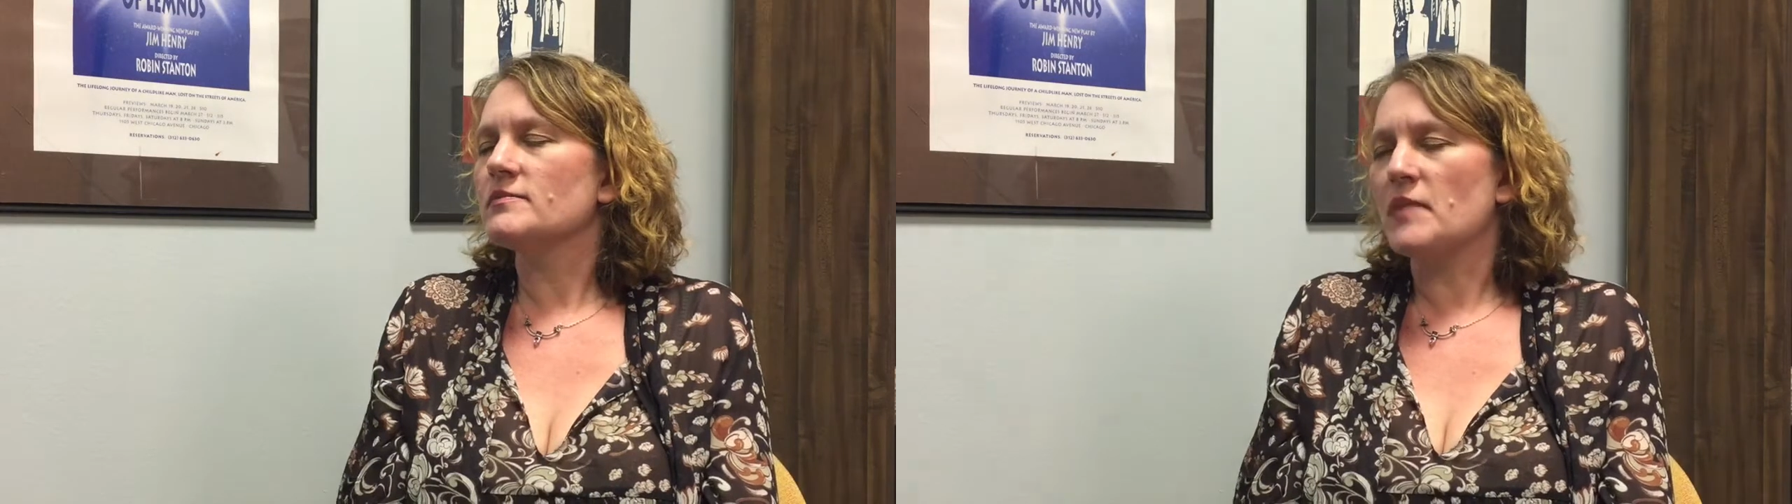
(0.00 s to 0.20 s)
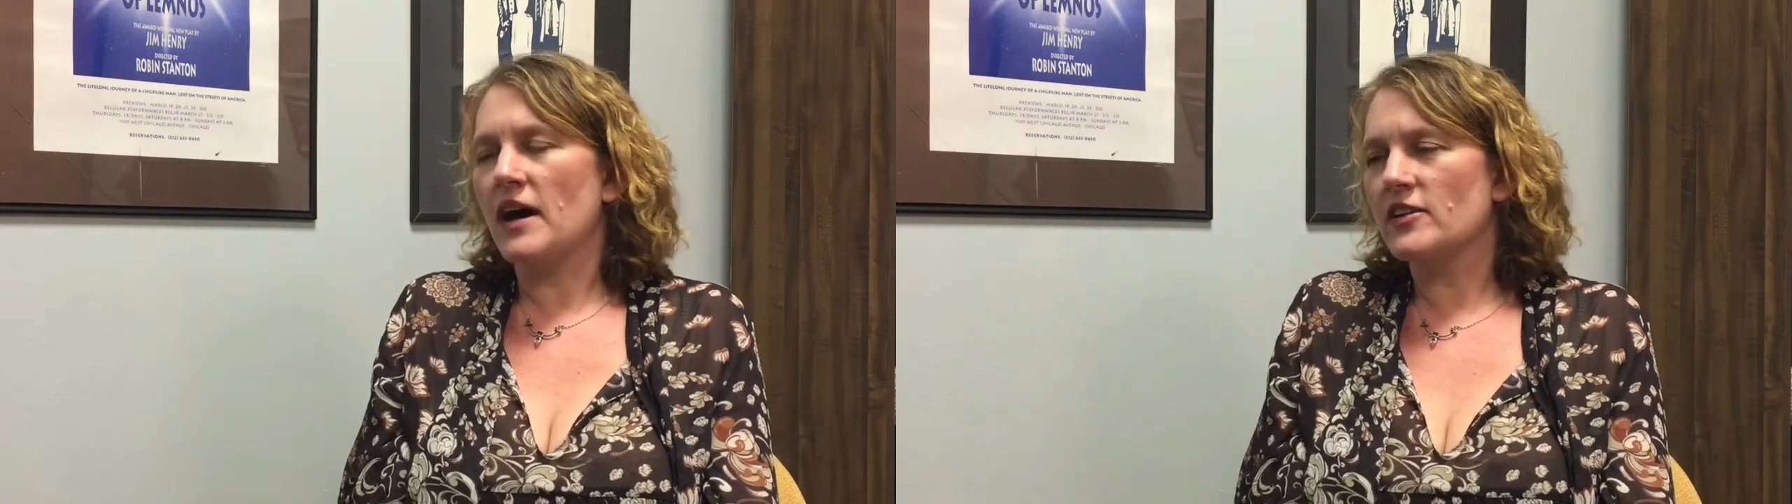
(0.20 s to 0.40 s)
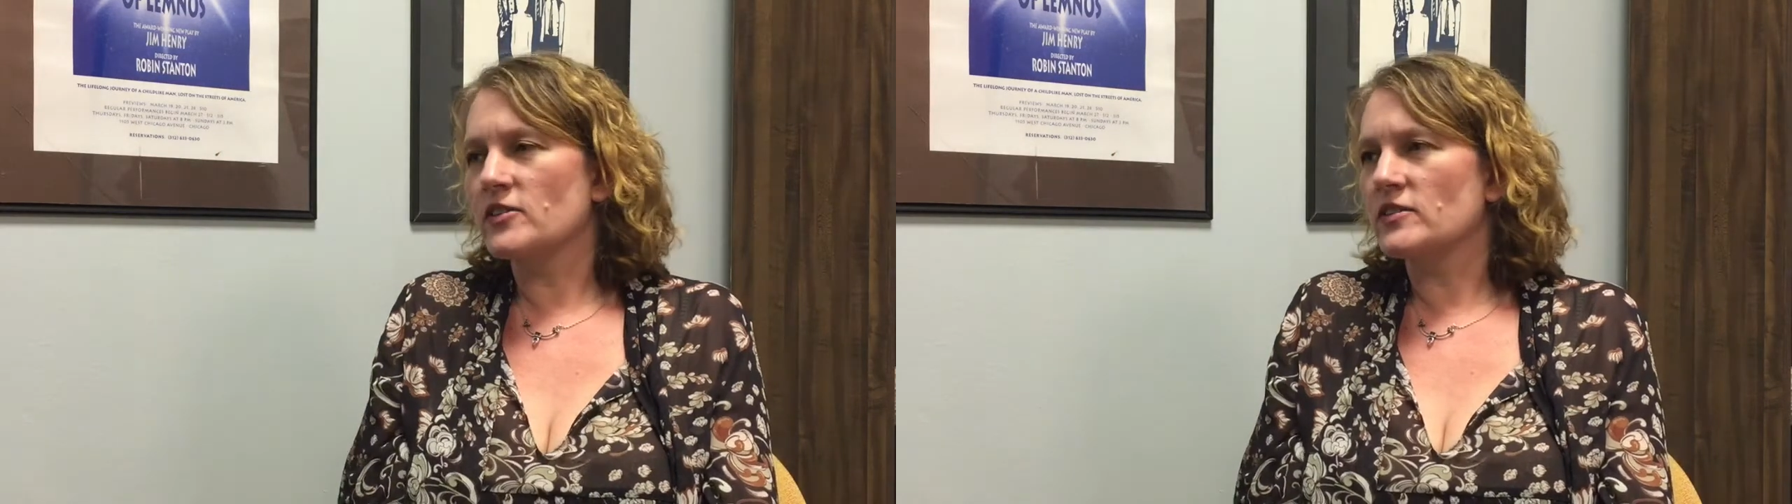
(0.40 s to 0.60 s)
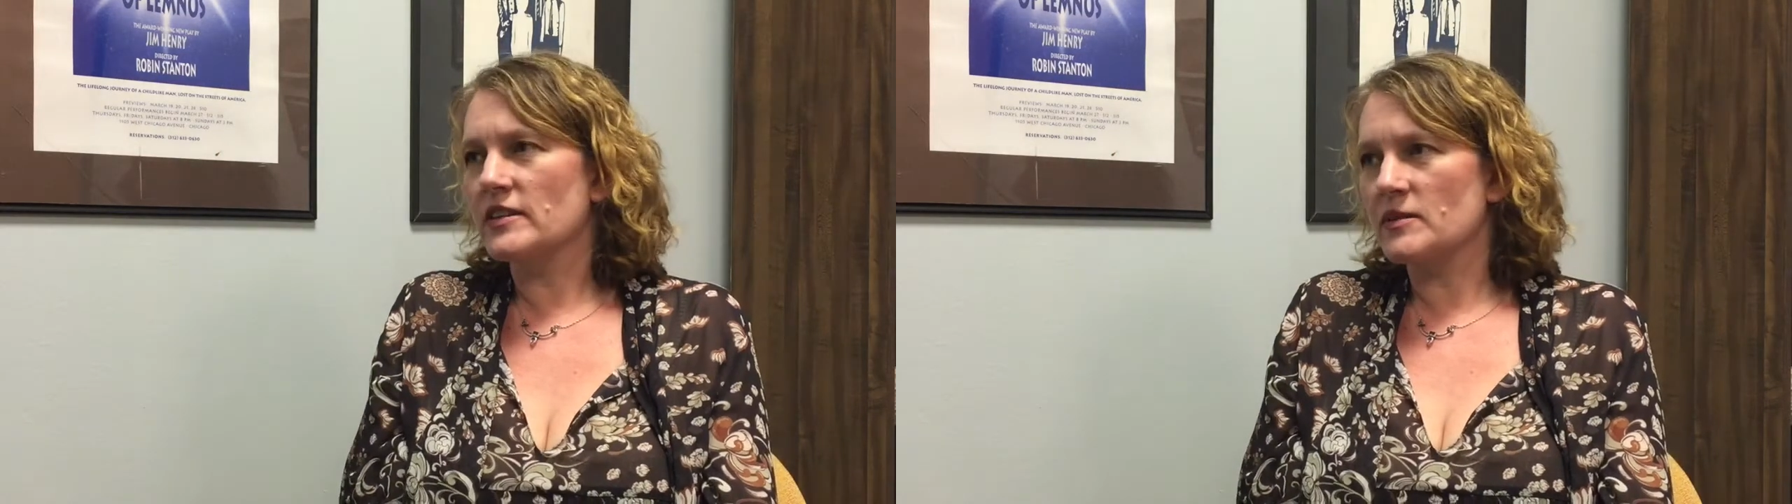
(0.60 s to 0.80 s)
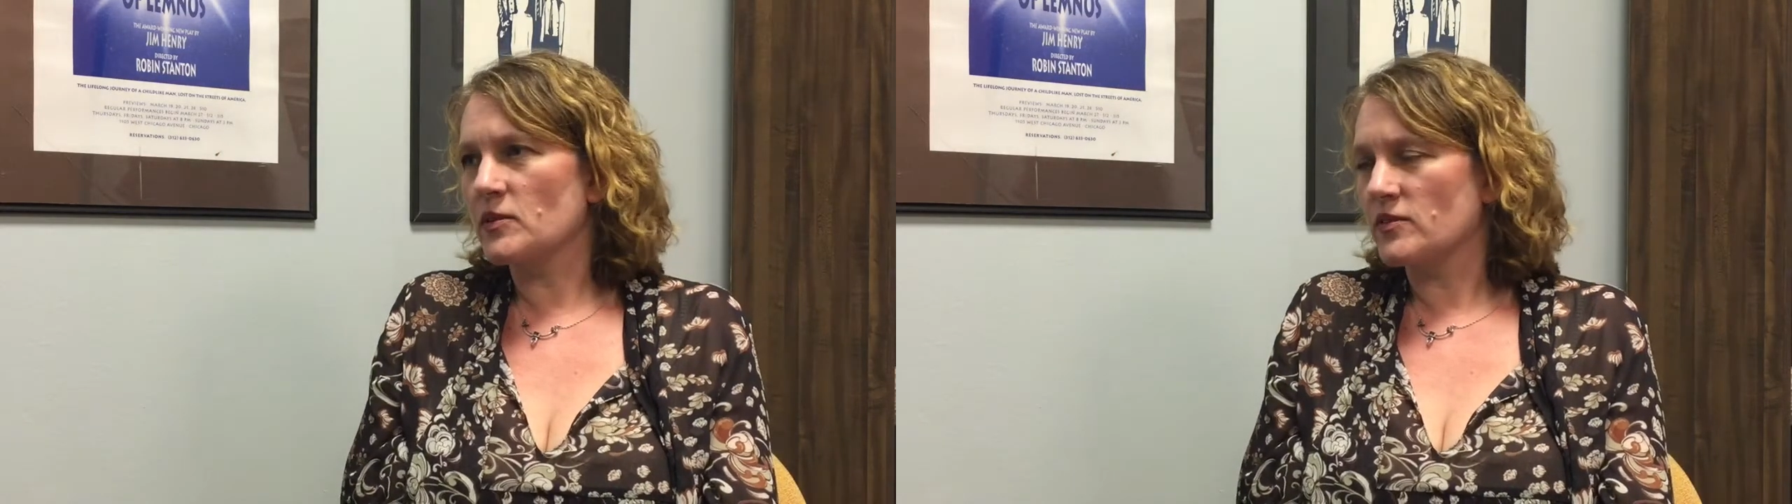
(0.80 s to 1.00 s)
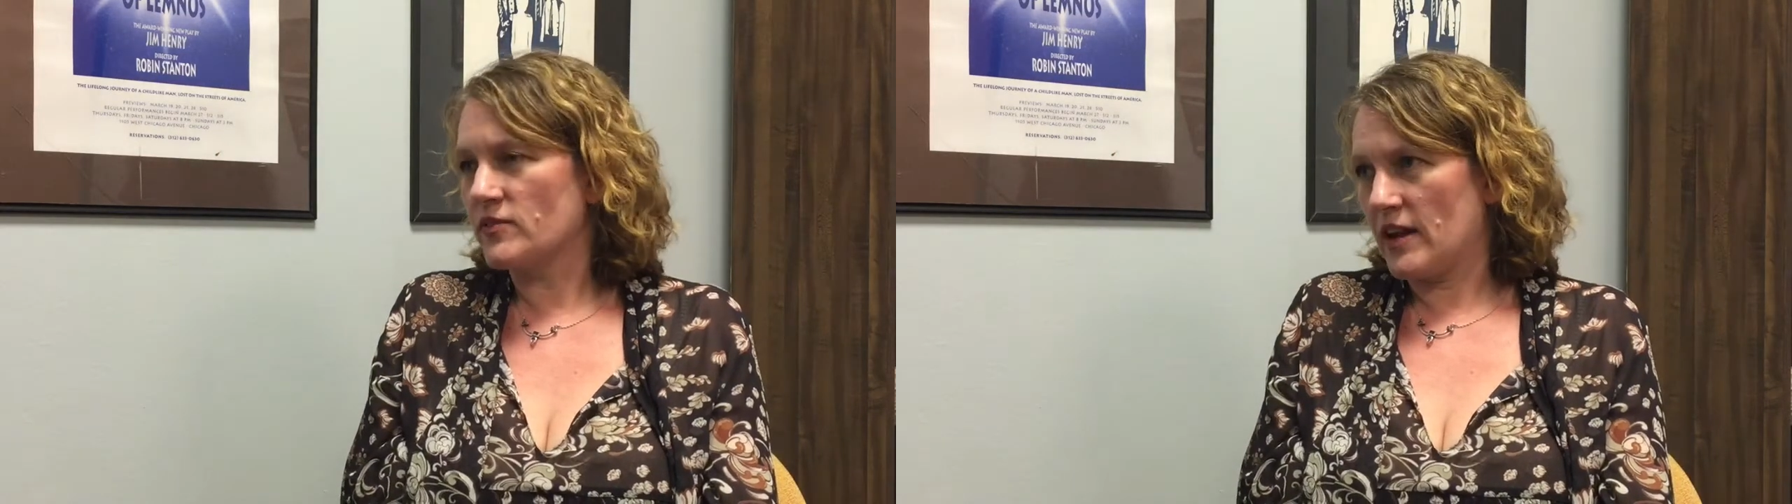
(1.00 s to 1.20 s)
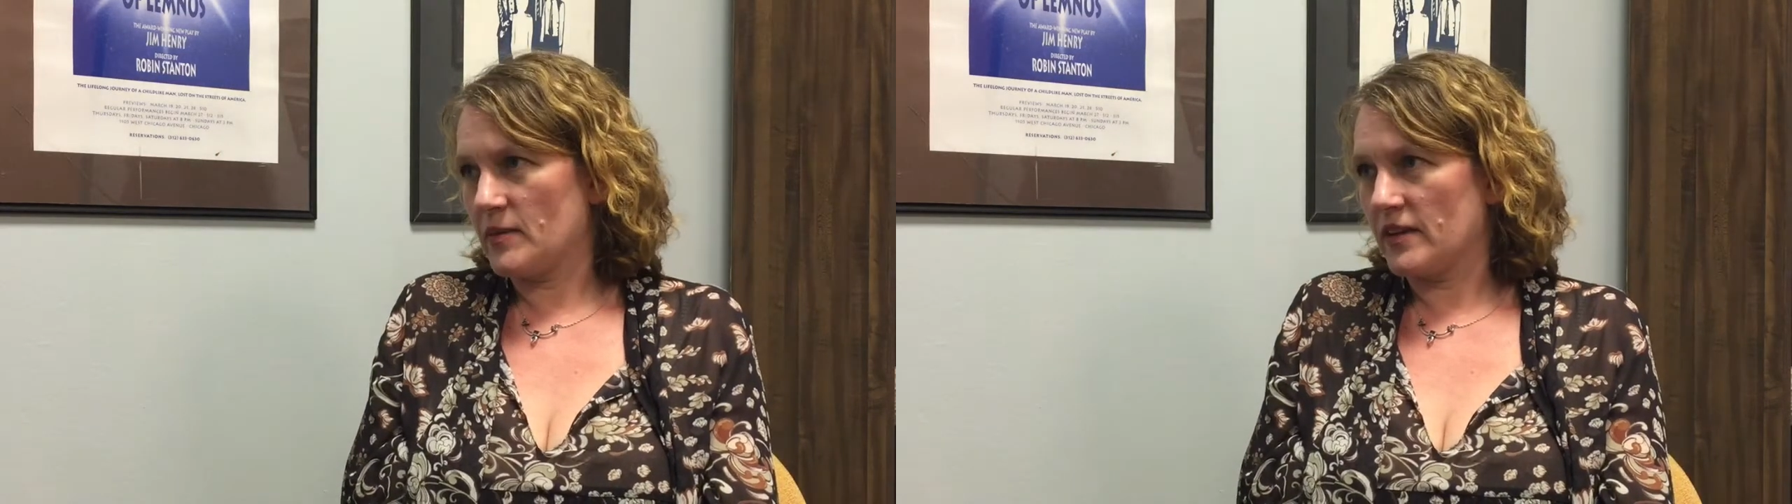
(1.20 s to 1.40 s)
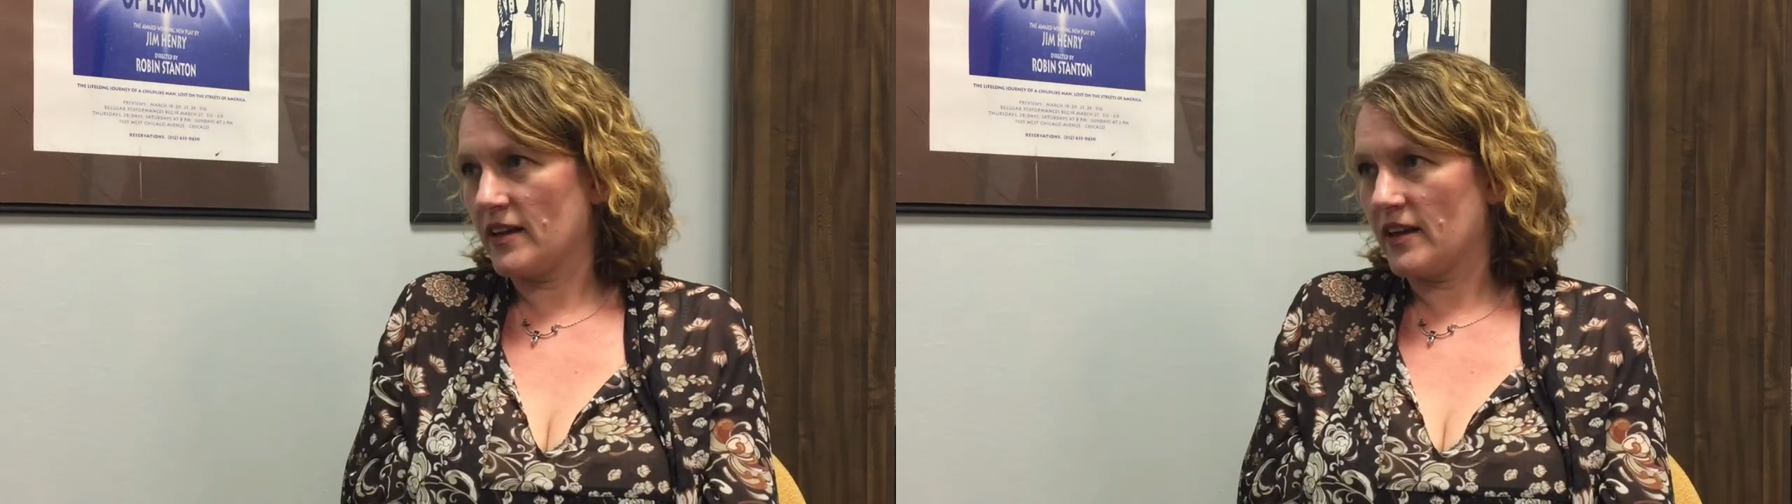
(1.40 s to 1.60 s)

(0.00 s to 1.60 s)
modern liberal family,